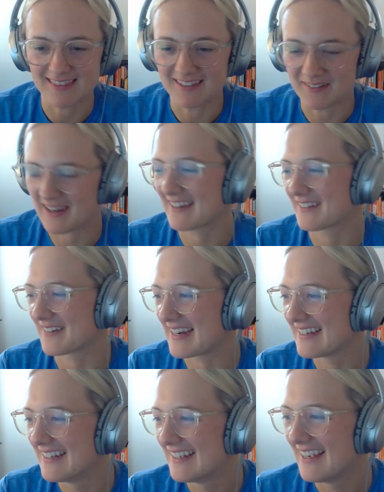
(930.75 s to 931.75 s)
Okay,
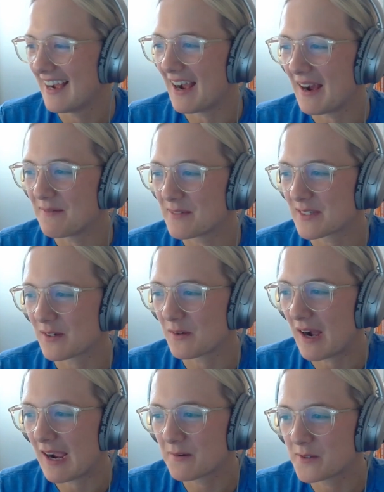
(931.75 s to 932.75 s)
great. So
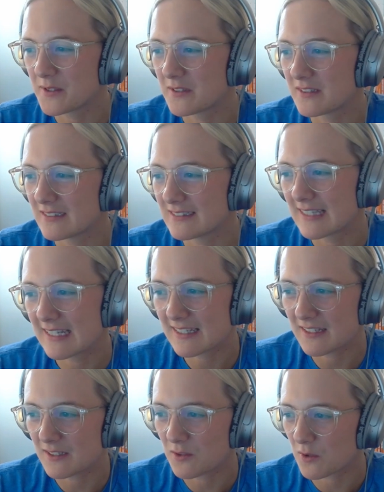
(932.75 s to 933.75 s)
I will
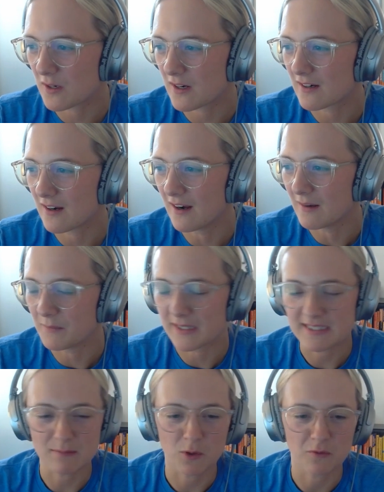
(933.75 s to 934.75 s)
link your
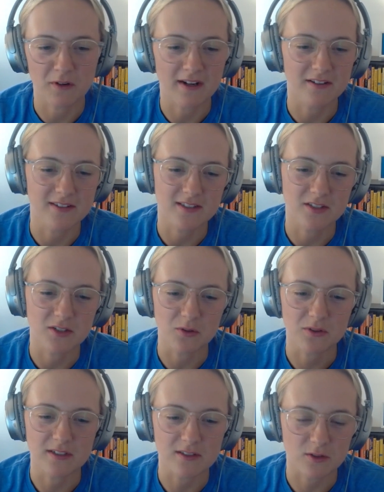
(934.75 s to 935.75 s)
LinkedIn profiles
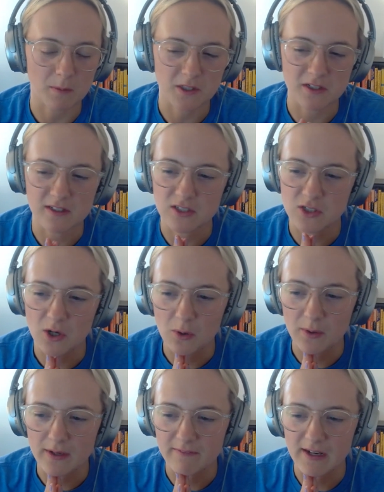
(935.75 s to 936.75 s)
to the description of the
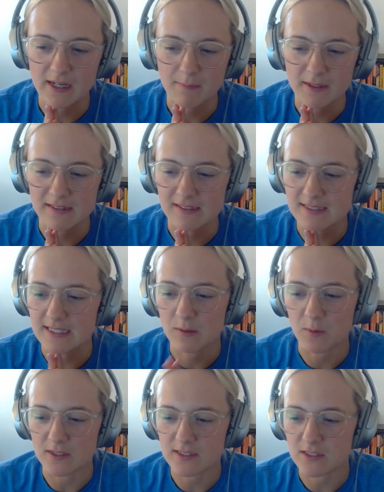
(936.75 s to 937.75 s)
show if anybody
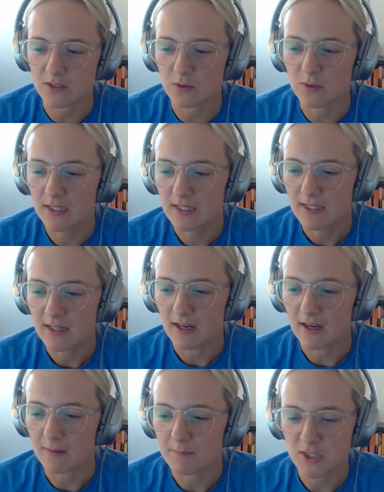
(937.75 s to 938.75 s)
listening wants to
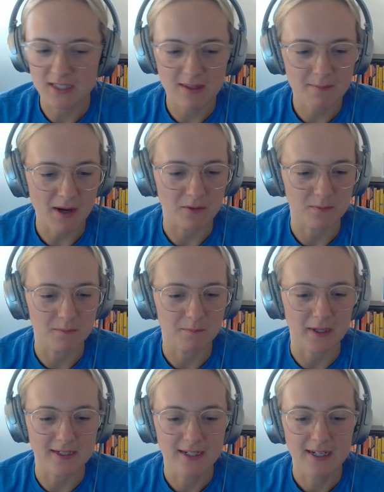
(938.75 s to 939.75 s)
check them out.
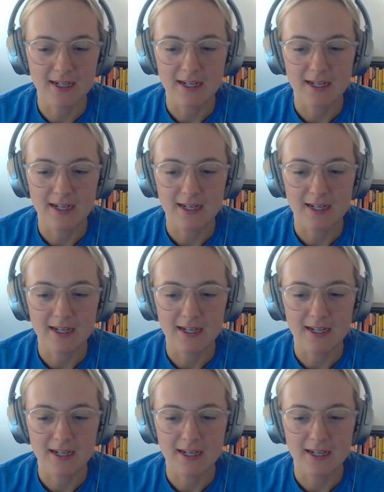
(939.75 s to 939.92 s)
But